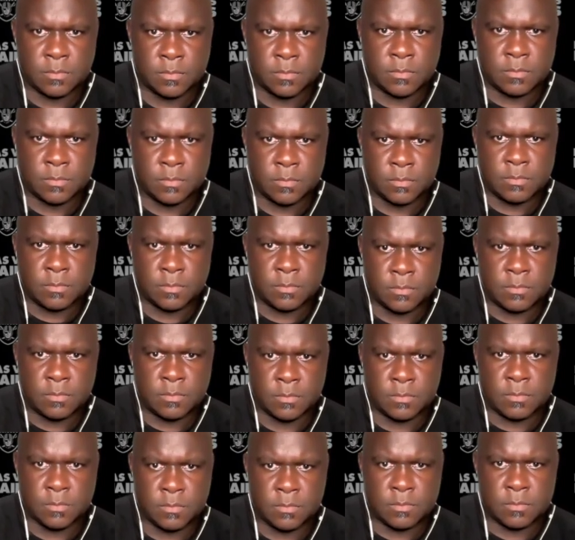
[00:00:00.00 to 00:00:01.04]

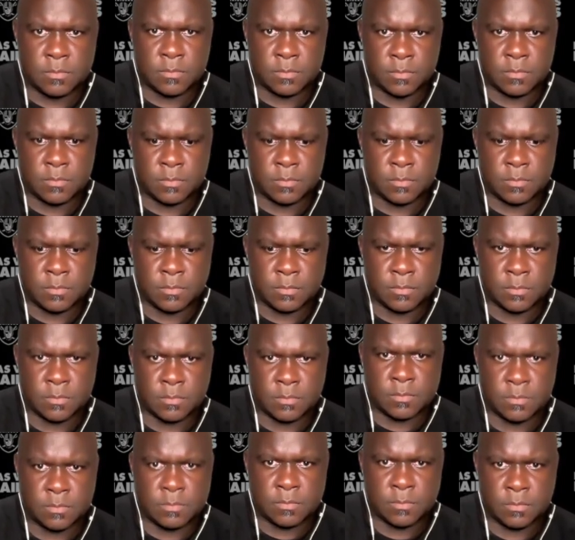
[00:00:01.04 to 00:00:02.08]

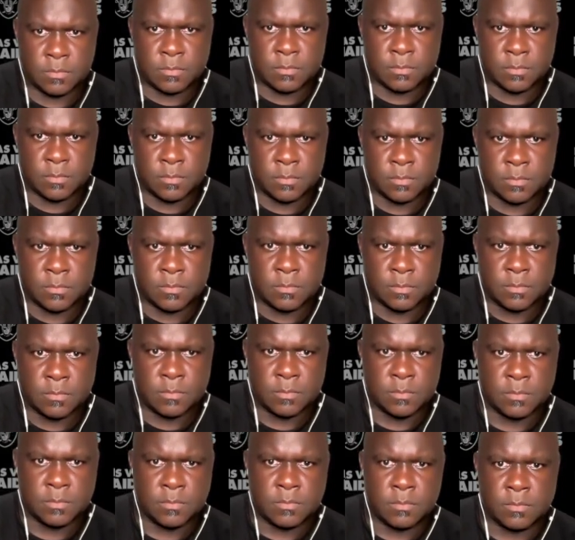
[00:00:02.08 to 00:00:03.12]

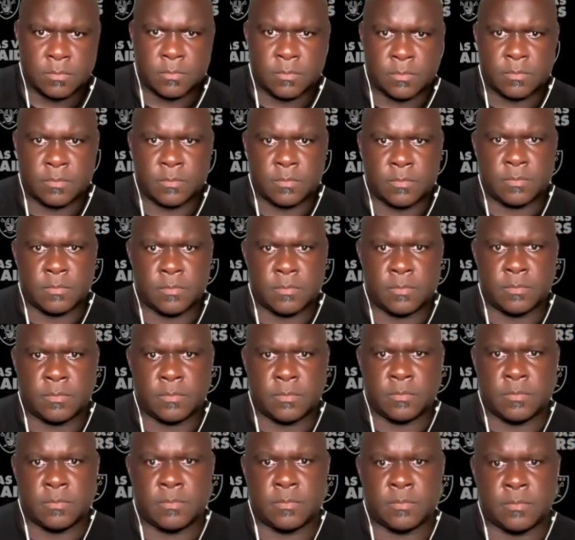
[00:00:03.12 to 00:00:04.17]

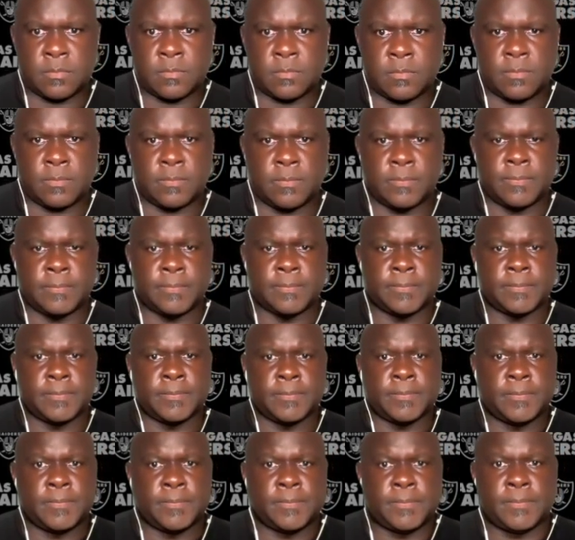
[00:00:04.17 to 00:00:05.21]

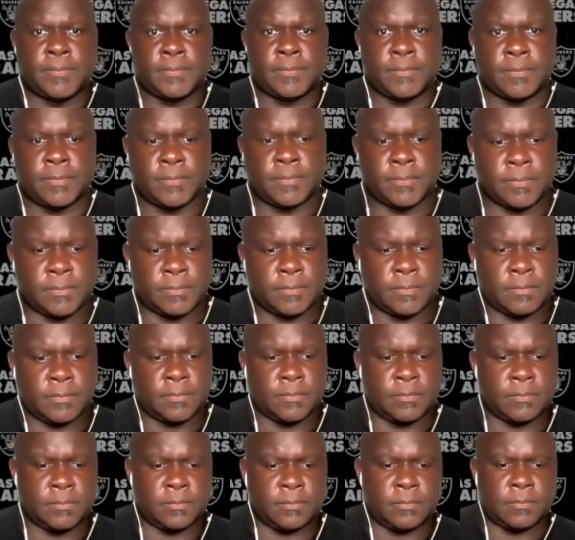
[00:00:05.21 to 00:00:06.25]

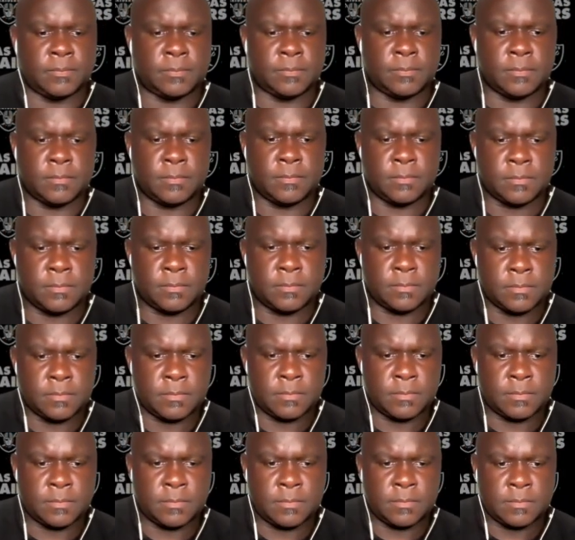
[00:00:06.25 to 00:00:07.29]

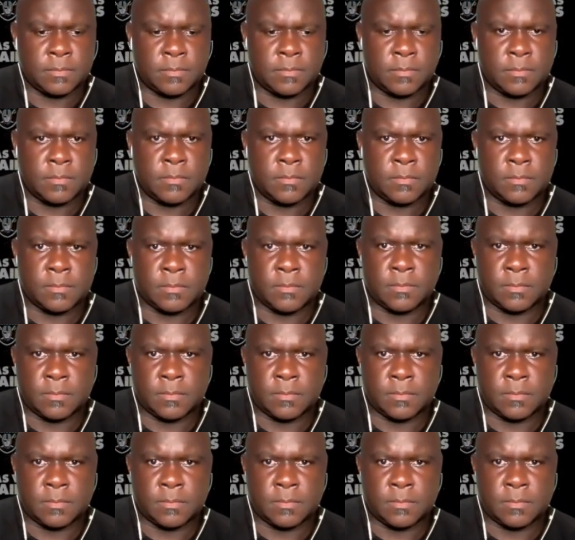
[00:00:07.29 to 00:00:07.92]
No words are spoken by the person on screen.